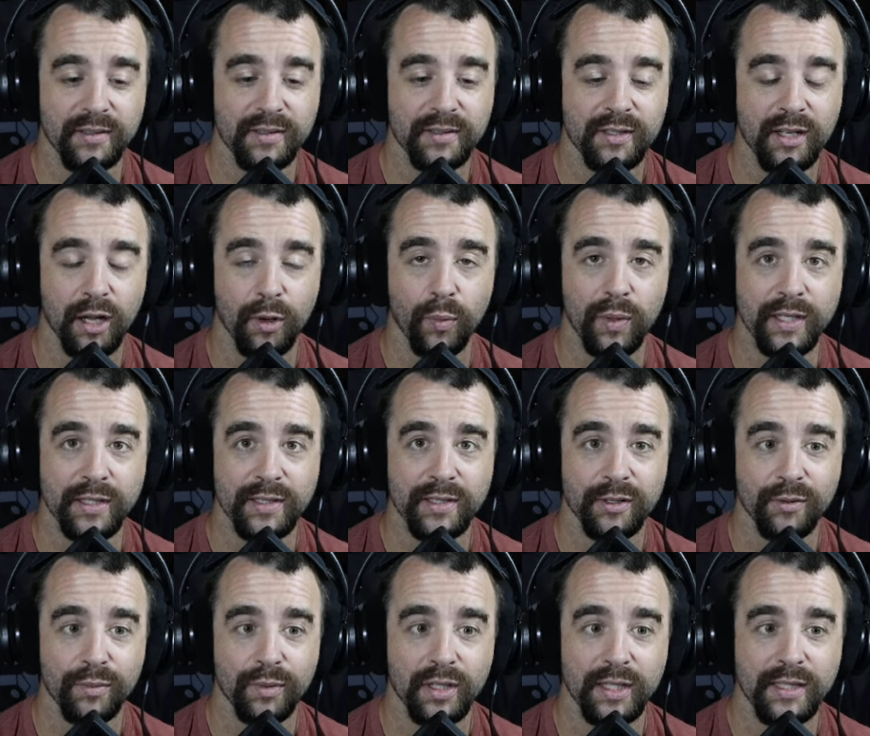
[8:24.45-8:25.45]
Got to wait until
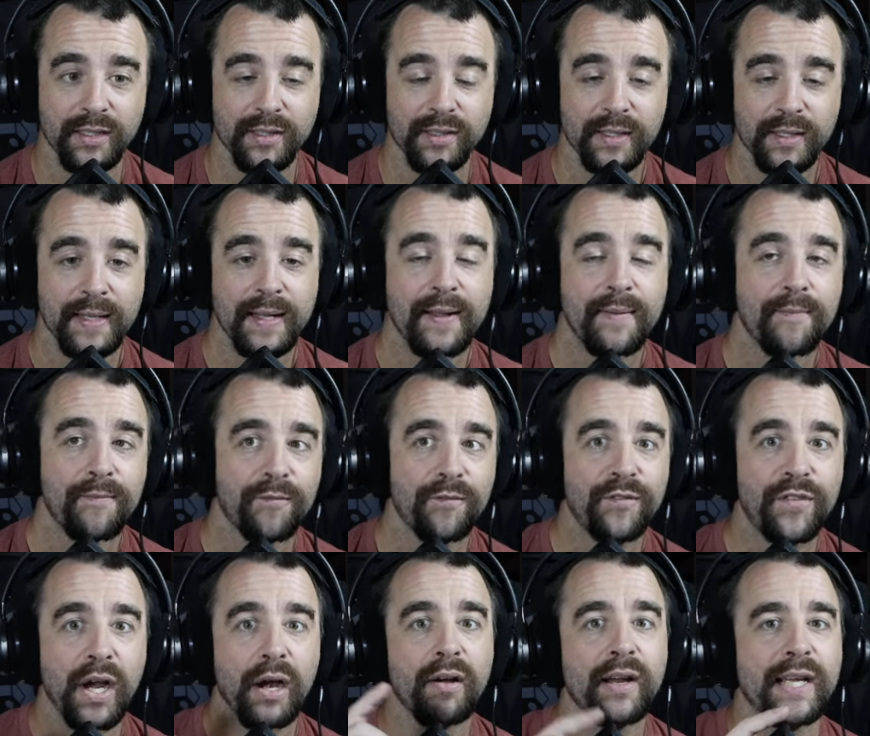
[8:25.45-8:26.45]
release.
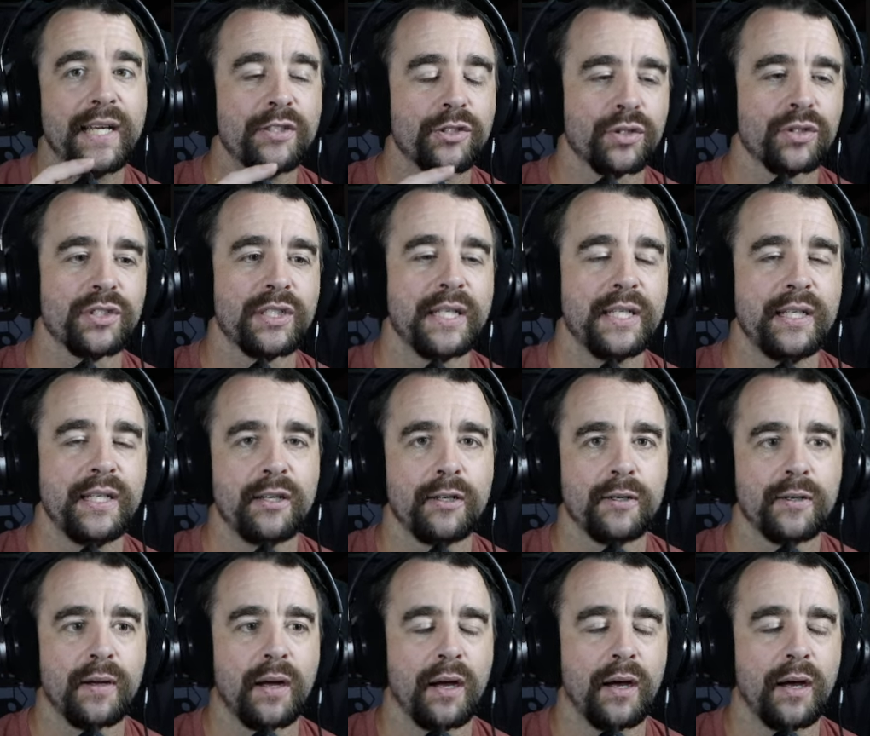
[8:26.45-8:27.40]
Very interesting here.